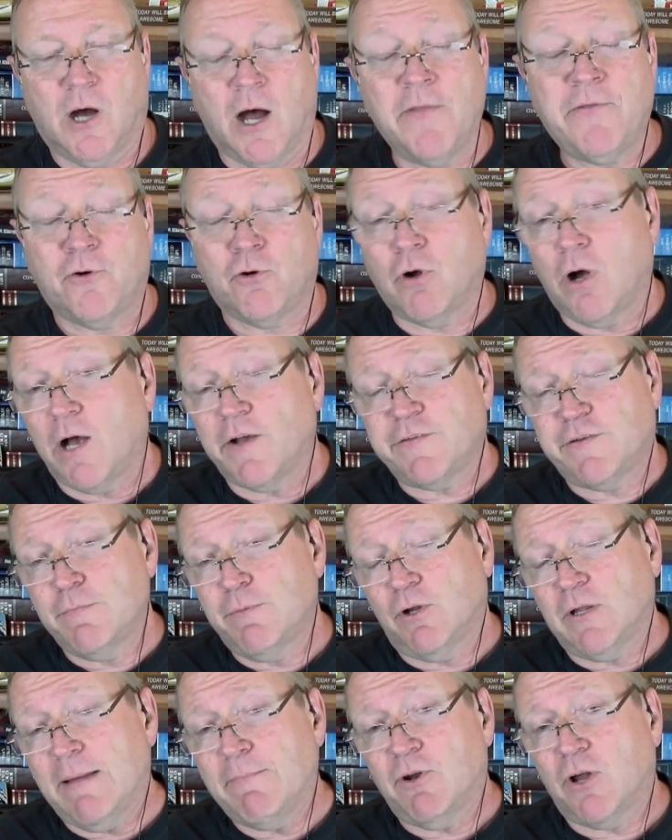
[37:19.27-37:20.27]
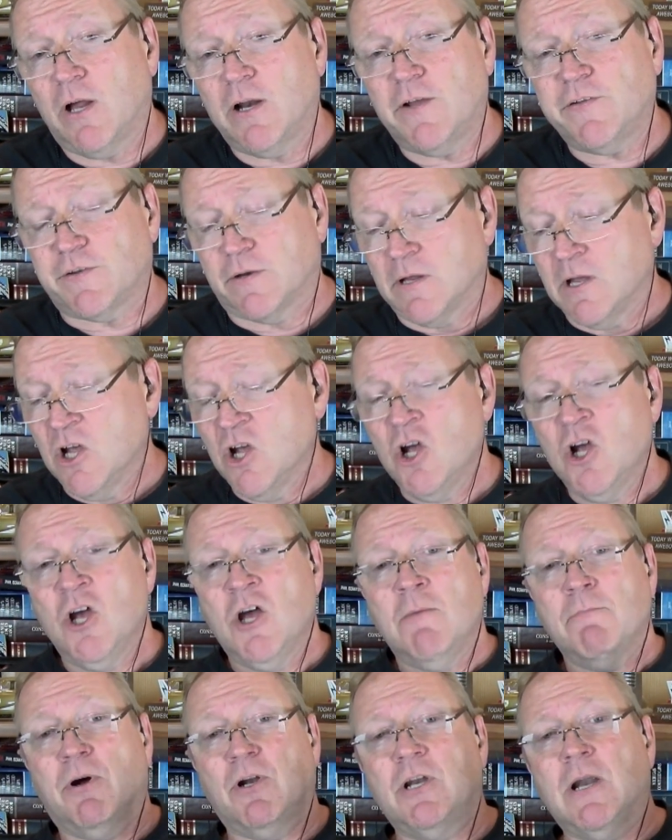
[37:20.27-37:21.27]
Other laws do, but lemon law doesn't.
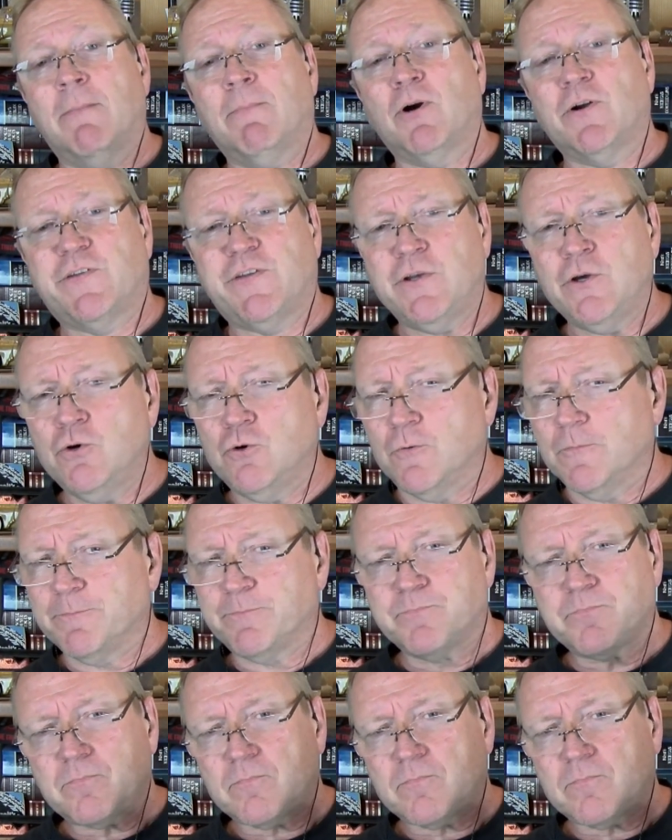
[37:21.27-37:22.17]
But number 2,